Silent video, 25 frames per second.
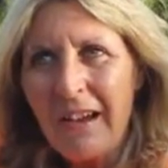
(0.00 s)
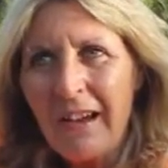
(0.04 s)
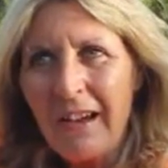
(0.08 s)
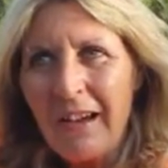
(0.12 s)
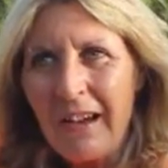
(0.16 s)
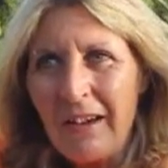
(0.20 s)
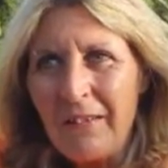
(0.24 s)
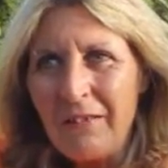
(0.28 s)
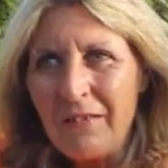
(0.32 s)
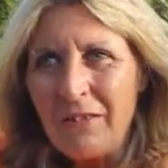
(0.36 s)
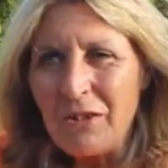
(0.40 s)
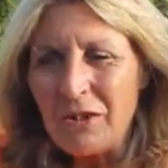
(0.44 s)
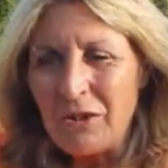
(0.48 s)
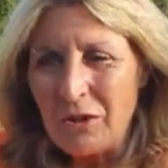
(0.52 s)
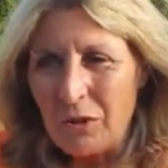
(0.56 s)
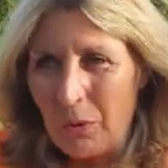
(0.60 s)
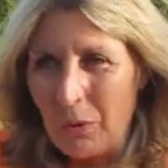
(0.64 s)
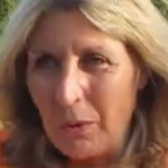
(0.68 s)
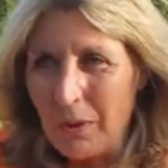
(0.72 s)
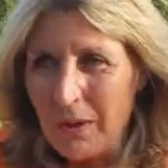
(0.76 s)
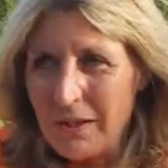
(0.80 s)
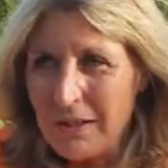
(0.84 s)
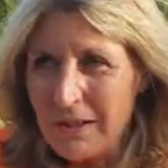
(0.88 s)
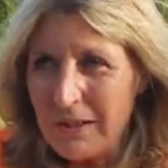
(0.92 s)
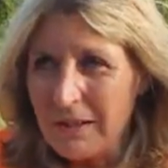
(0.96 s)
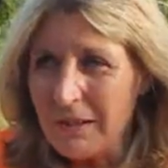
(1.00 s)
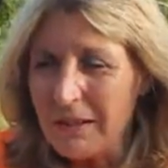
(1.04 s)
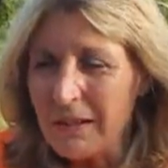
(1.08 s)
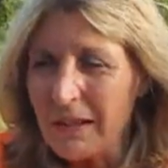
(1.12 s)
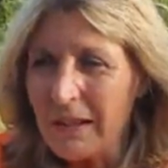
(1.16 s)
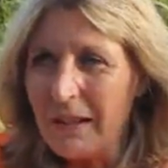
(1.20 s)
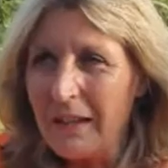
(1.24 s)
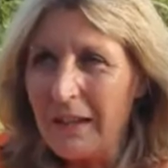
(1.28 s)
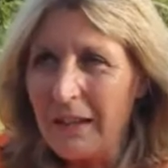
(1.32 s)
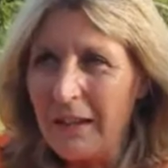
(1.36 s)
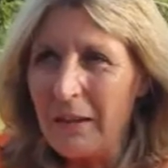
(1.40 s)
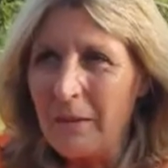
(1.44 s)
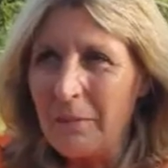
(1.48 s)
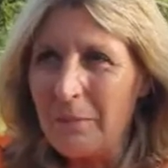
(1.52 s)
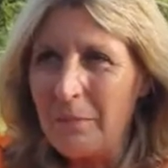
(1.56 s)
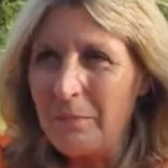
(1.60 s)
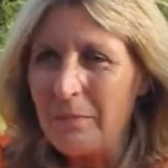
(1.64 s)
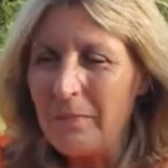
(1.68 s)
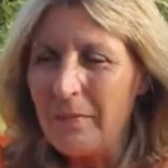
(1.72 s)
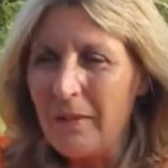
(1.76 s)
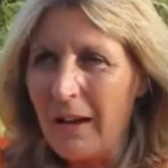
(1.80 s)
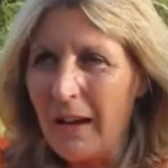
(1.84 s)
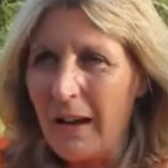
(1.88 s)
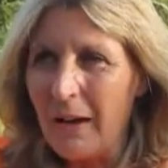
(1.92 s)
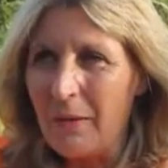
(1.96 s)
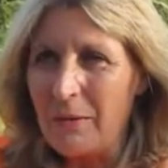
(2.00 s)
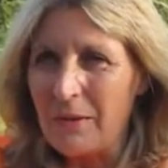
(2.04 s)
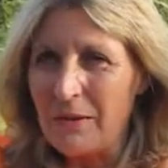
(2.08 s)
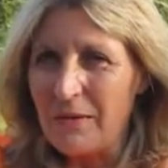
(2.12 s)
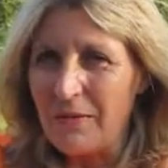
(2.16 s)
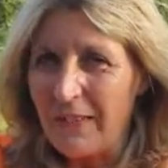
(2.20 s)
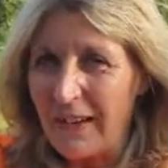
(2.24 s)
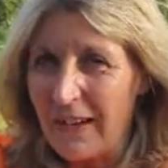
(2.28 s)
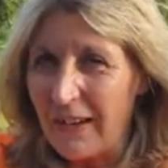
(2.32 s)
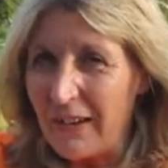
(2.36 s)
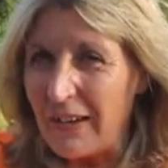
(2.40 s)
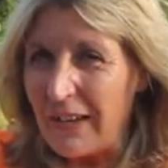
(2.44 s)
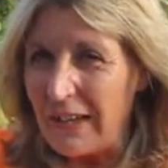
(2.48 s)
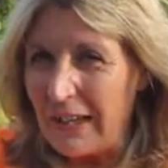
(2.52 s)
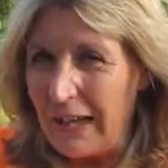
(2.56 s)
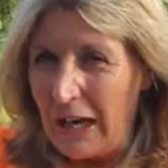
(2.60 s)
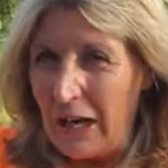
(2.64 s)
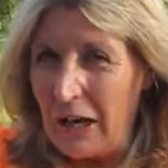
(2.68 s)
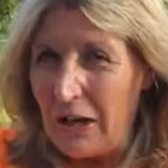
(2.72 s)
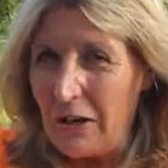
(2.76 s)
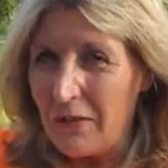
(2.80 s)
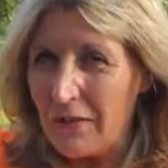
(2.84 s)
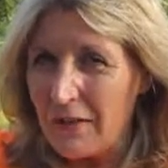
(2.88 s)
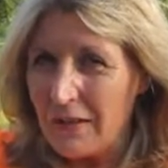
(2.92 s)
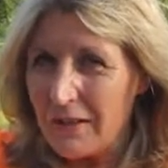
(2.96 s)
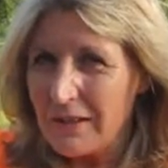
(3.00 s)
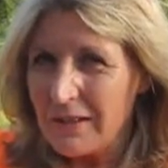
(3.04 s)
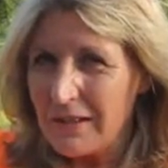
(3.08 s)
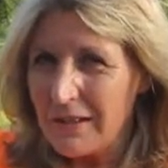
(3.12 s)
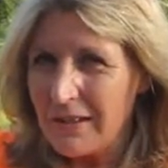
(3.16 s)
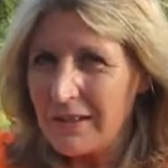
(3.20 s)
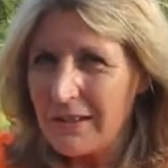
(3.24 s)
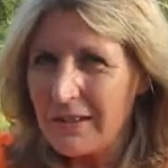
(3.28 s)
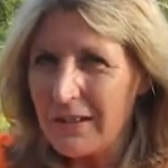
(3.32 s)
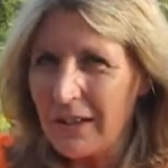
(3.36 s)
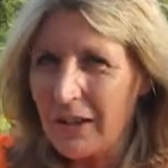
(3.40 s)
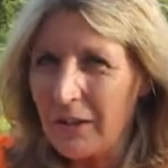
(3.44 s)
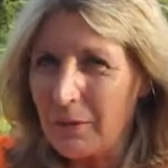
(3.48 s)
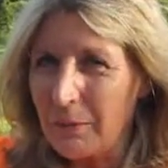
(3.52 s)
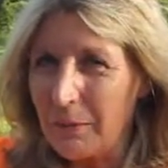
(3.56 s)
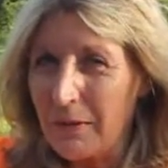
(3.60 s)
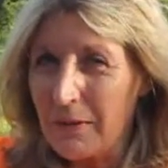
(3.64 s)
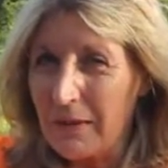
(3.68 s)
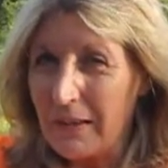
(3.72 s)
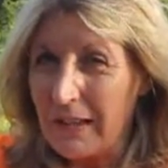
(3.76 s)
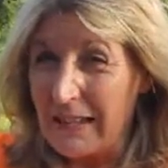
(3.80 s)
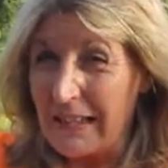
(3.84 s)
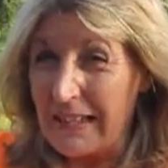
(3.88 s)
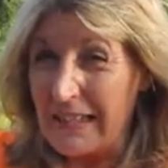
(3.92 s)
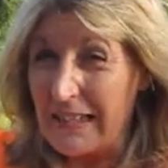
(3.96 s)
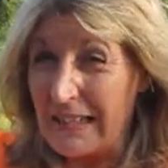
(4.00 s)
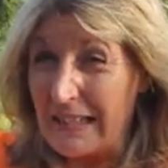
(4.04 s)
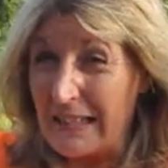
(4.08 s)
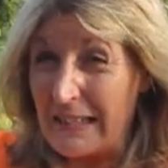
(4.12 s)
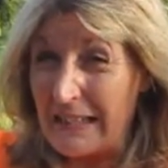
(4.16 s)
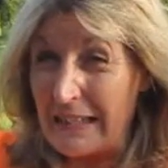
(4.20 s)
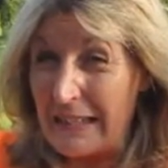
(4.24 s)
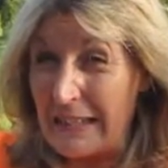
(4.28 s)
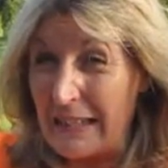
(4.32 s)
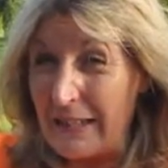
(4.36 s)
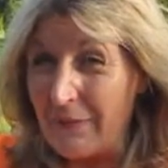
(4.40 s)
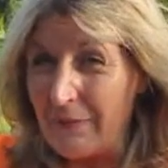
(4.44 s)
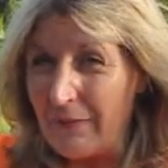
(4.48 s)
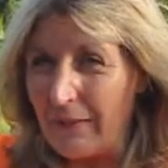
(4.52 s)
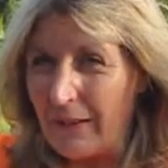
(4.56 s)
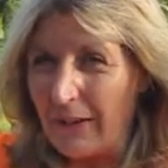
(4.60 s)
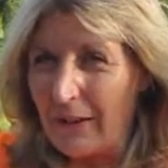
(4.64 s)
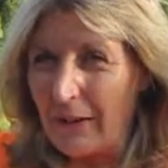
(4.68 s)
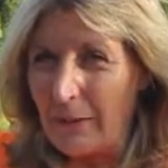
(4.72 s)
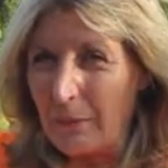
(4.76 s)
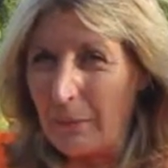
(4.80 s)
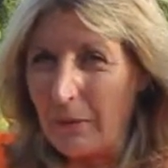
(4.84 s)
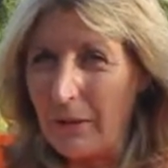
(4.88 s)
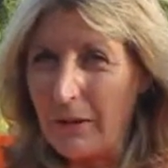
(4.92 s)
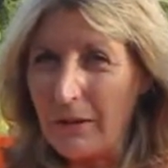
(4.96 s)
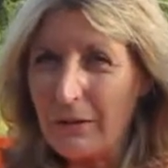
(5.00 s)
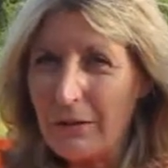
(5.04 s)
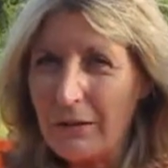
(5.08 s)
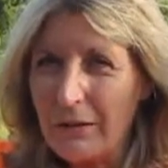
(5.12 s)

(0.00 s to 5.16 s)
I've enjoyed it. I was very nervous to start with. I didn't sleep very much.